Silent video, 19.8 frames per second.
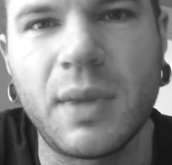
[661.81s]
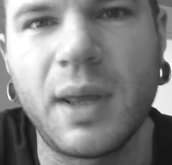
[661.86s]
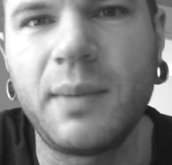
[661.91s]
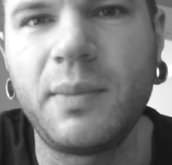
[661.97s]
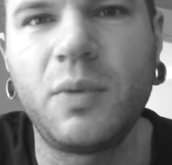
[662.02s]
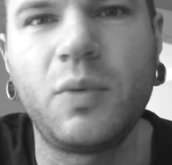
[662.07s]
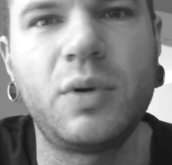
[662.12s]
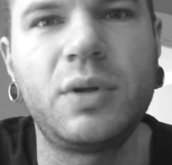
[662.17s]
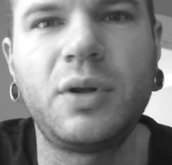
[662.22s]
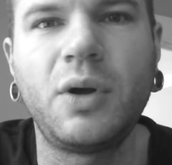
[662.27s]

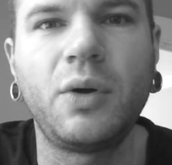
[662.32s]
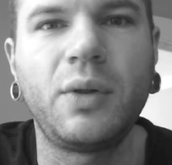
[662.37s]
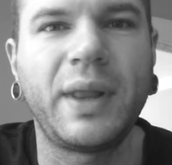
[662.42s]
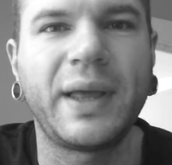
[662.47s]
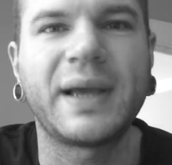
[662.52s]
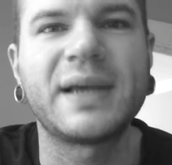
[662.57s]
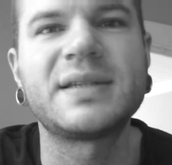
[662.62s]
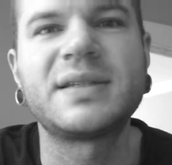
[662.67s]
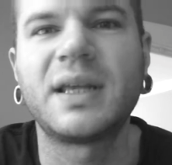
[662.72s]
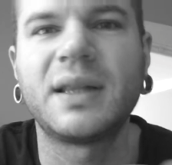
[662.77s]
maybe would know,
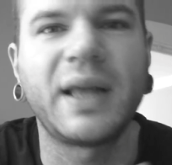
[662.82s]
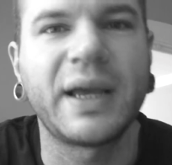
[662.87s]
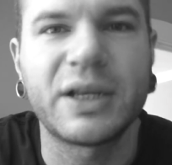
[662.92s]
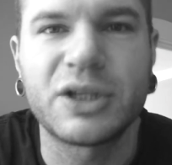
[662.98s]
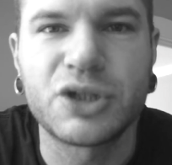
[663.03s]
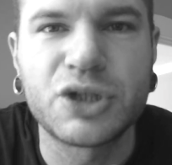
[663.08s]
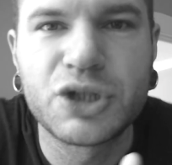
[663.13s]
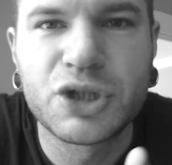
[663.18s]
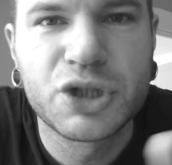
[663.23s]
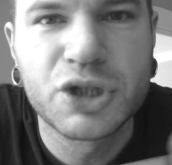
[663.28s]
like I said,
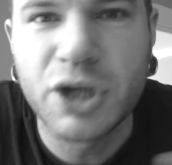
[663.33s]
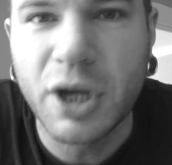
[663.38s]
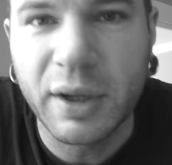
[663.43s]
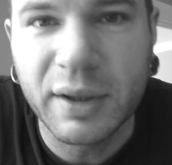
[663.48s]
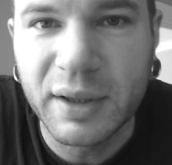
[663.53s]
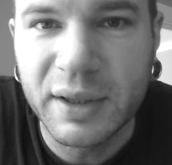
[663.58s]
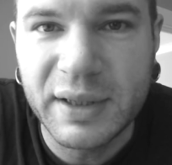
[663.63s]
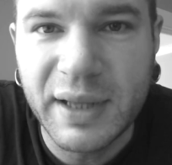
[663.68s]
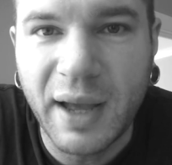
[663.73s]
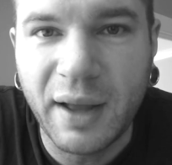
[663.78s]
like
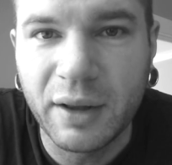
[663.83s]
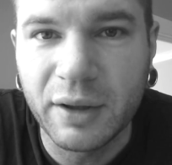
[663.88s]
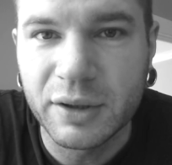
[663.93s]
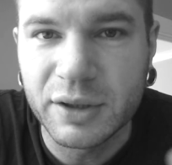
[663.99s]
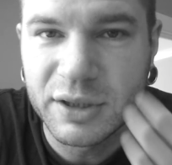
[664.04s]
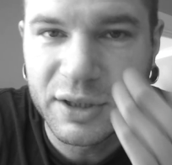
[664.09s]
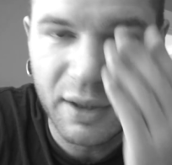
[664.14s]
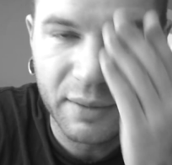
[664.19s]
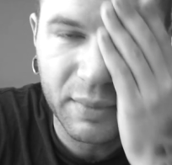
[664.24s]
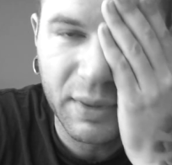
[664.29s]
Chuck Liddell
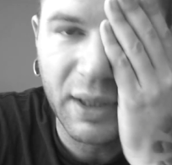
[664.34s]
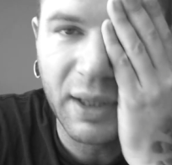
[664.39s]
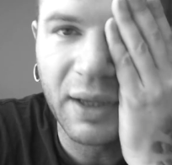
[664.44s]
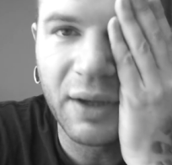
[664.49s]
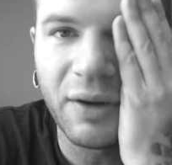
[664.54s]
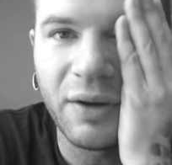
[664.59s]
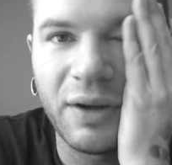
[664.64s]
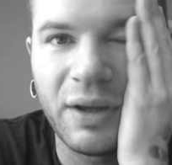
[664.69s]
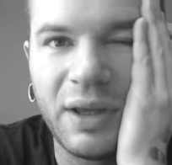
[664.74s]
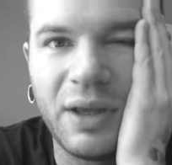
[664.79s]
or
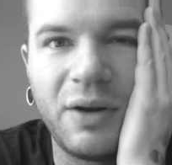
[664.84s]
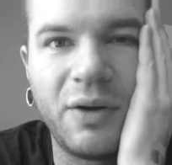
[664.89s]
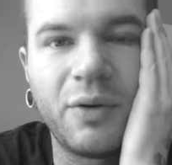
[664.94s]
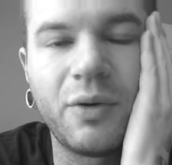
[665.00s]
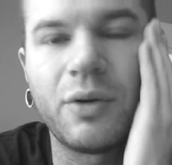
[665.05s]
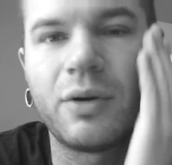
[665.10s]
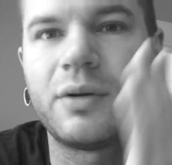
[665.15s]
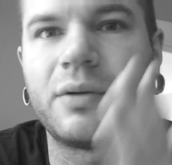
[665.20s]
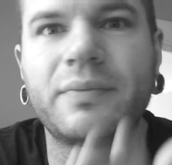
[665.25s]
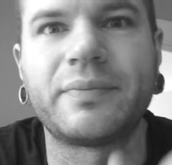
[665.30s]
something, or, you know,
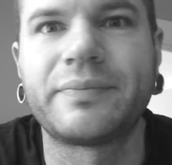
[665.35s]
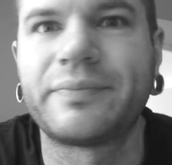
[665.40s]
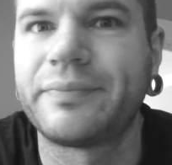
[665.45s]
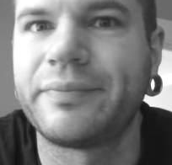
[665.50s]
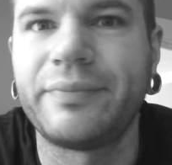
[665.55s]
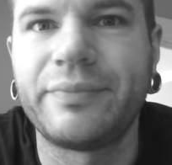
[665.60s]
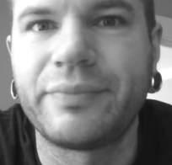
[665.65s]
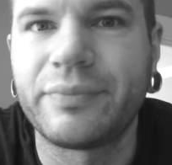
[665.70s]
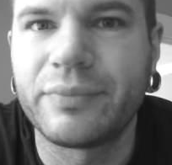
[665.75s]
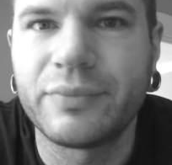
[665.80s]
or
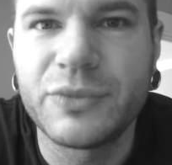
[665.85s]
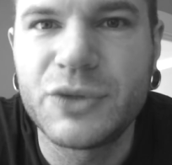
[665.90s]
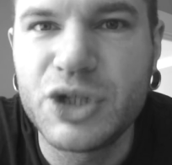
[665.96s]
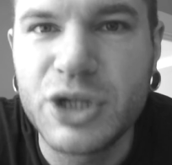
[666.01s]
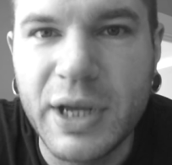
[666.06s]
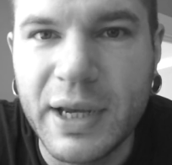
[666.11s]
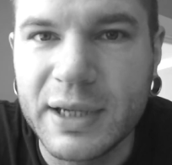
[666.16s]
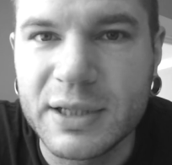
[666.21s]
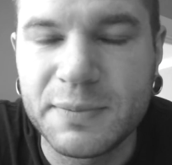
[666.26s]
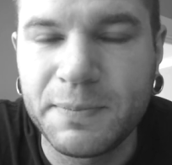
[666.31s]

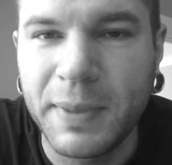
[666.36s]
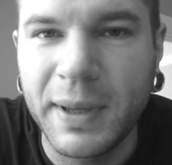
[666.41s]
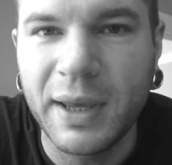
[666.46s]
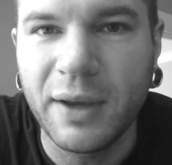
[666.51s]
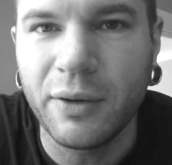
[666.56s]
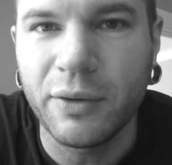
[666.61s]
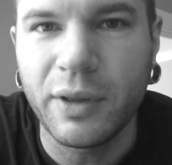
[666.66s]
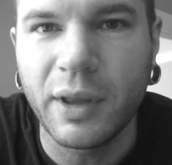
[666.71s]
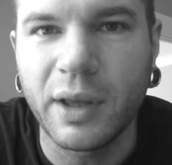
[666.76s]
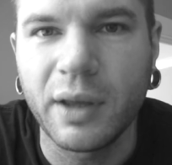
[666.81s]

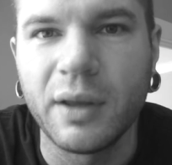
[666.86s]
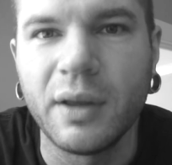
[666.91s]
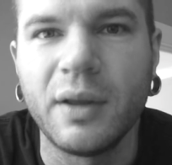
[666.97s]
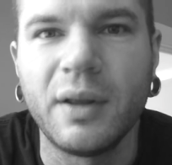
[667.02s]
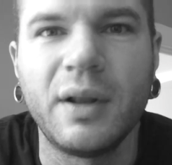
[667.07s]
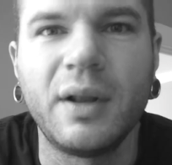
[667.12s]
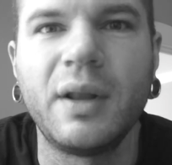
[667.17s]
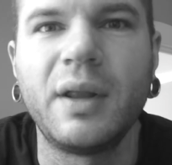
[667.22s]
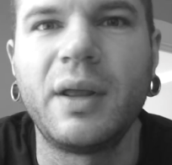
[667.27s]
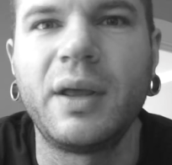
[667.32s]
GSP, or they,
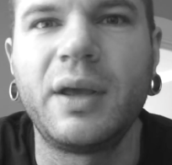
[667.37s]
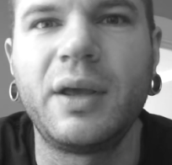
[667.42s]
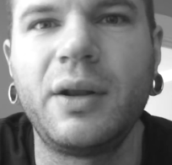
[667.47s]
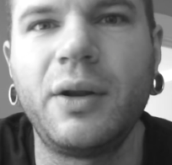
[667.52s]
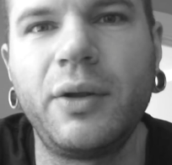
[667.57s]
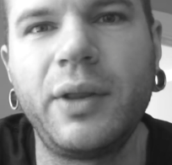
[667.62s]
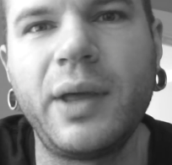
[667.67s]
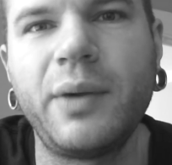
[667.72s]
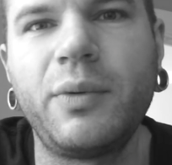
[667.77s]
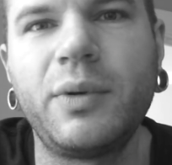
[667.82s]
you
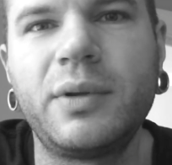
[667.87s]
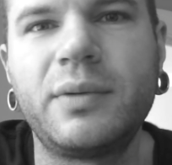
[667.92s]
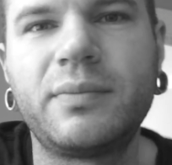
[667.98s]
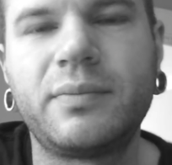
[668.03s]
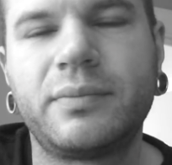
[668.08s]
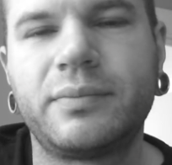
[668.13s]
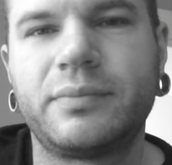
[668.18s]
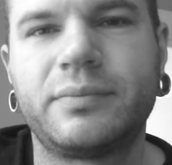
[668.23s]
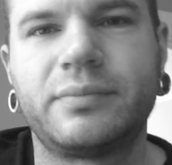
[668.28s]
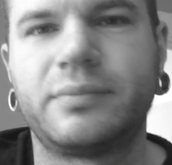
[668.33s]
know, they would
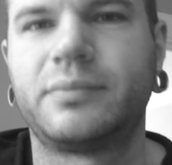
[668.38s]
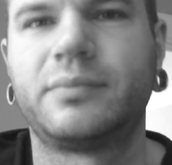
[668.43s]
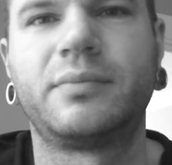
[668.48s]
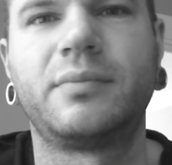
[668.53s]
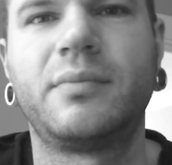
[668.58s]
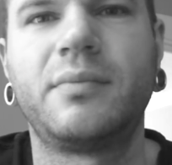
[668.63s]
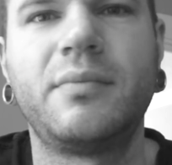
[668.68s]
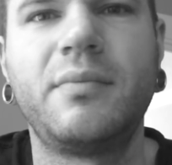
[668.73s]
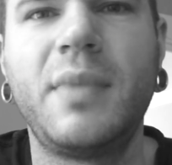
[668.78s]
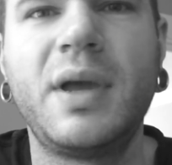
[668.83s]

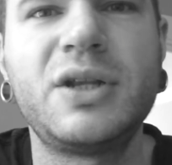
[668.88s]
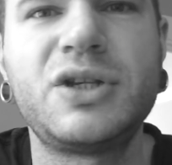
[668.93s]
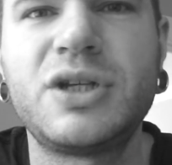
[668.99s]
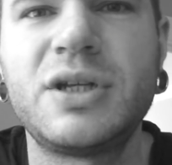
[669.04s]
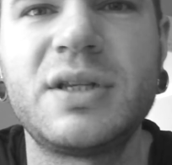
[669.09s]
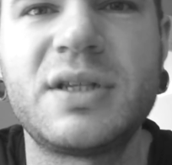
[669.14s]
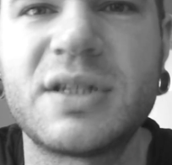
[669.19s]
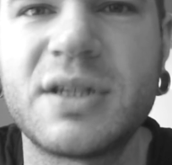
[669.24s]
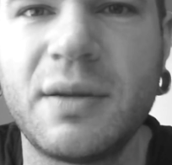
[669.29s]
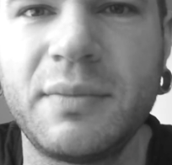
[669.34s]

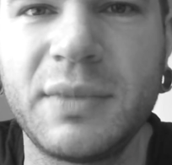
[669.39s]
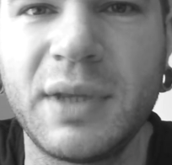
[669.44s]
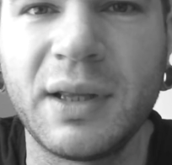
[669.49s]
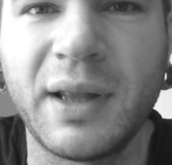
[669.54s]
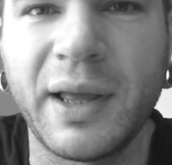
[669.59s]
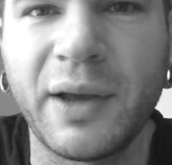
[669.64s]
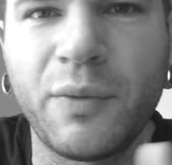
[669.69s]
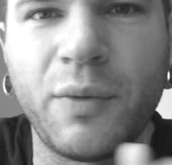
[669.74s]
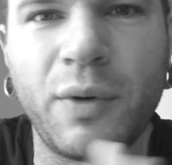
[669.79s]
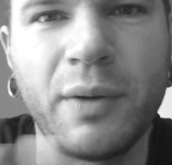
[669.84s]
mention something
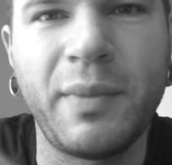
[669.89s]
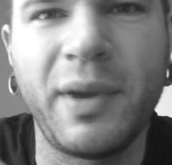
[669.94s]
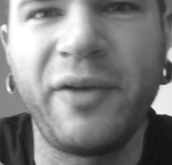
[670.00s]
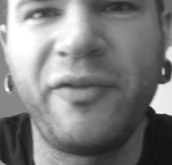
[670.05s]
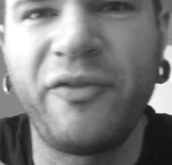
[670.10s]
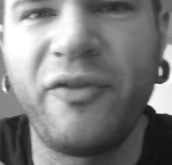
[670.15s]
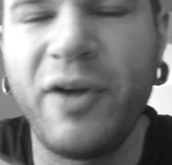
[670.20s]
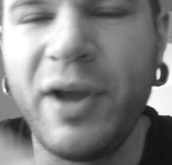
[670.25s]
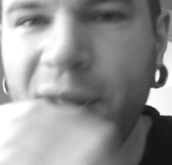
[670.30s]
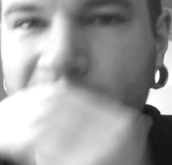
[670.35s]
like one of my
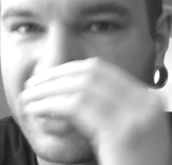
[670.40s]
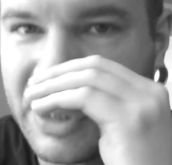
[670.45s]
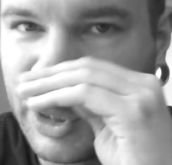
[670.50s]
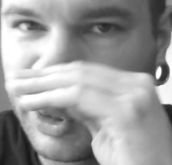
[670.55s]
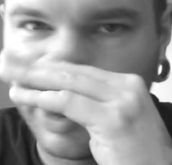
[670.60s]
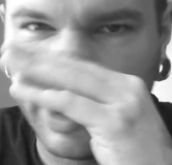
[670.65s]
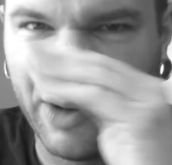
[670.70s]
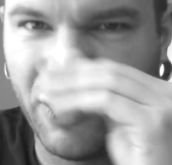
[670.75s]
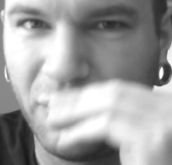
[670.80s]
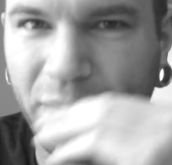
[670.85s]
friends,
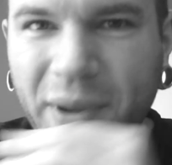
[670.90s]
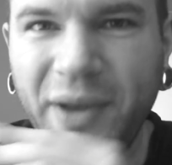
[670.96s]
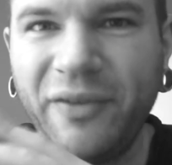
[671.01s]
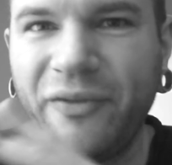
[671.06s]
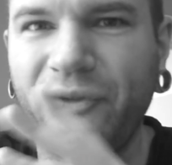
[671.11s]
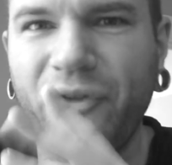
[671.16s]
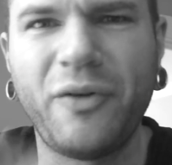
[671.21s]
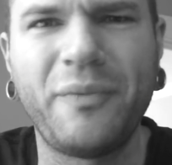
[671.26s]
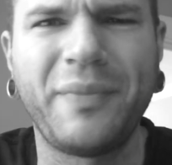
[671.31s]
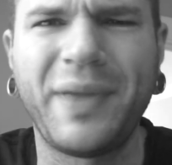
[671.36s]
and it would be
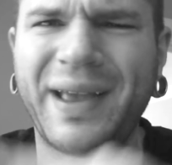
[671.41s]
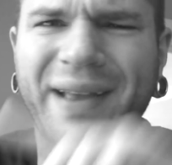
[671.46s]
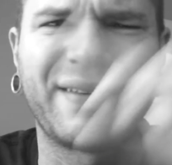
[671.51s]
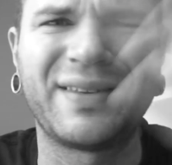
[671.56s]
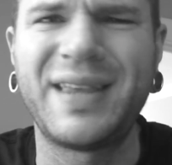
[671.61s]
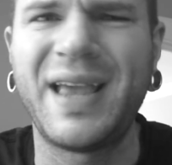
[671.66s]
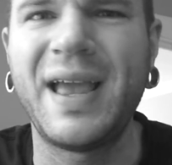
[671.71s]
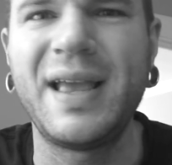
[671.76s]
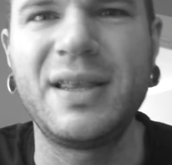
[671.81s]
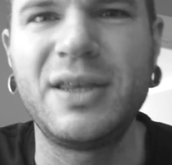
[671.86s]
from like
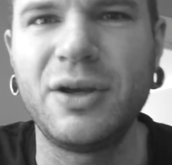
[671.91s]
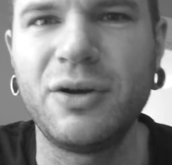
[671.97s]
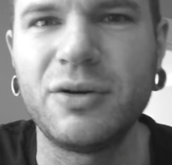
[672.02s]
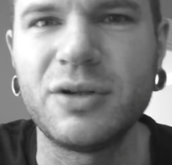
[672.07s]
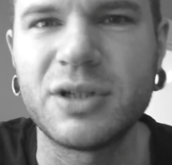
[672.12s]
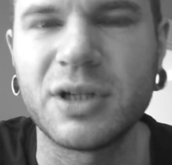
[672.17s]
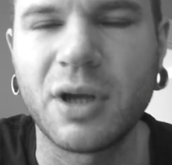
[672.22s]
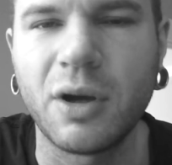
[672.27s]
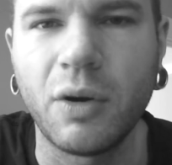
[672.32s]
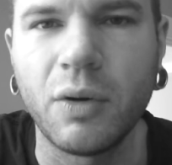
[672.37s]
10
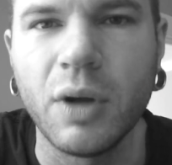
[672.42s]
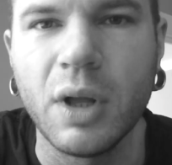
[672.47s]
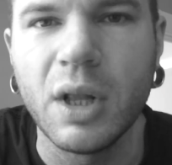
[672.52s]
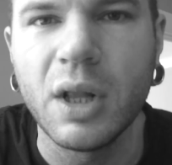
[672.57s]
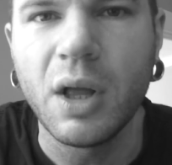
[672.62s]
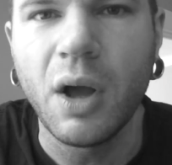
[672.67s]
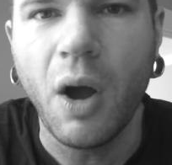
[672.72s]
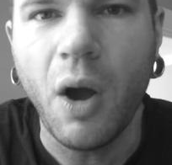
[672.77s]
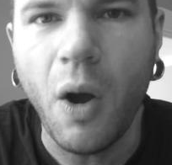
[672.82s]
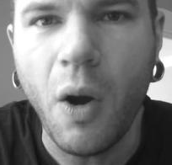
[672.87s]
years ago.
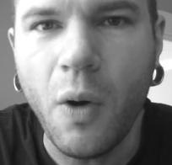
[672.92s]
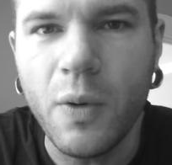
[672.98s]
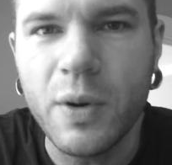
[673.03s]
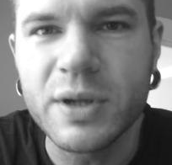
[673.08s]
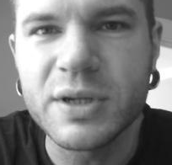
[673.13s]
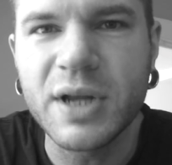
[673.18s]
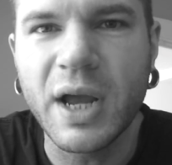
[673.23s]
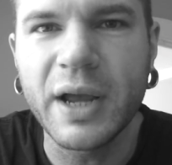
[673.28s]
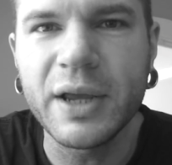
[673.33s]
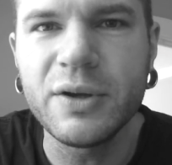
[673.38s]
Oh,
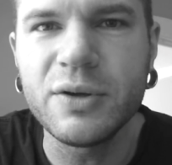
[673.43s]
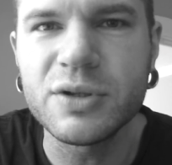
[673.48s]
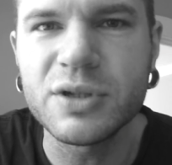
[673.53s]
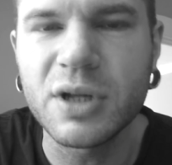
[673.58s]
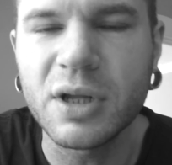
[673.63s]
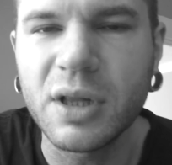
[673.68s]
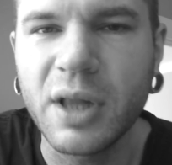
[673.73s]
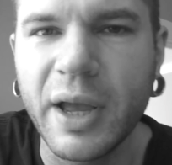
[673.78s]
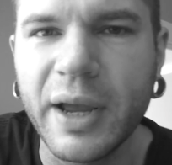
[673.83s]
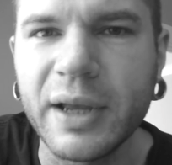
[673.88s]
is I used
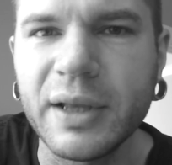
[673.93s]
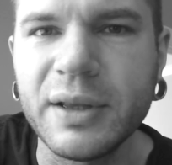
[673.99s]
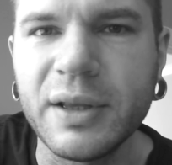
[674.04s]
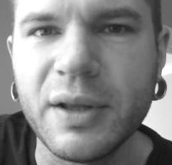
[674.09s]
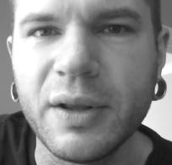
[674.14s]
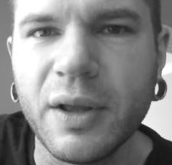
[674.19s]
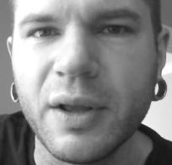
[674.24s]
to like,